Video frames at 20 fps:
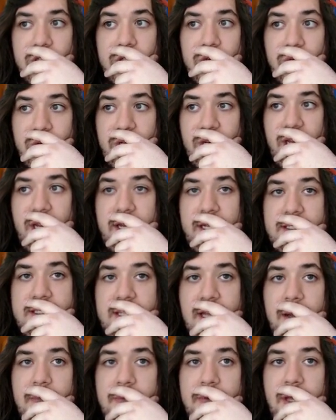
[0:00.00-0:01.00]
We need a
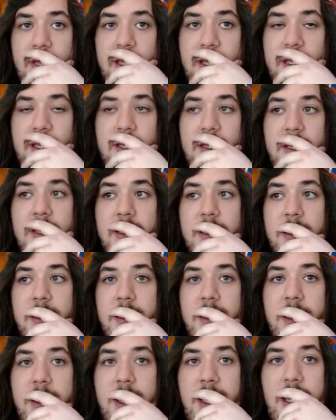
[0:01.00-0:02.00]
top deck.
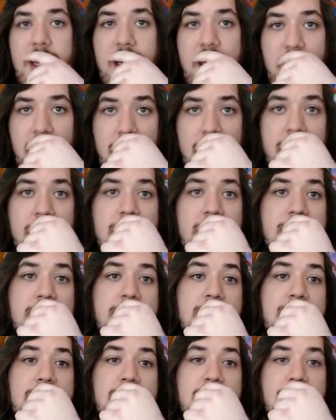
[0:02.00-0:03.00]
An N.
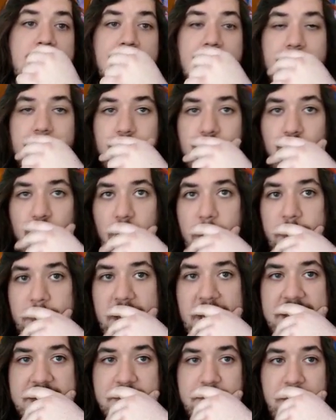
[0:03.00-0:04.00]
Nope,
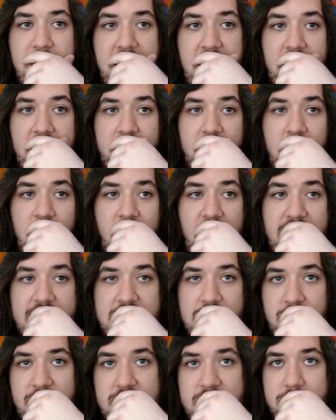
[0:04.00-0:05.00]
that's bad.
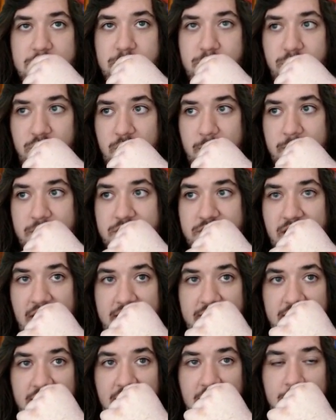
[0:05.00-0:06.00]
Alright, so he's pretty much
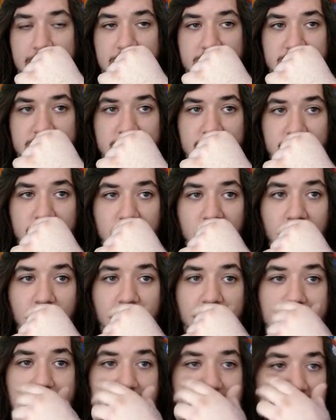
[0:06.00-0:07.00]
got the game. There's no
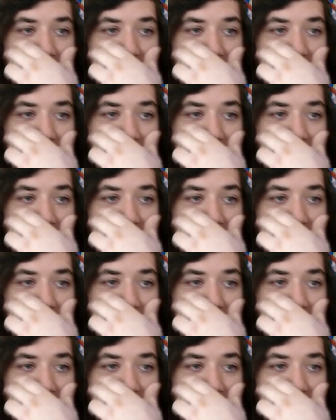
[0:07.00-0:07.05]
way we can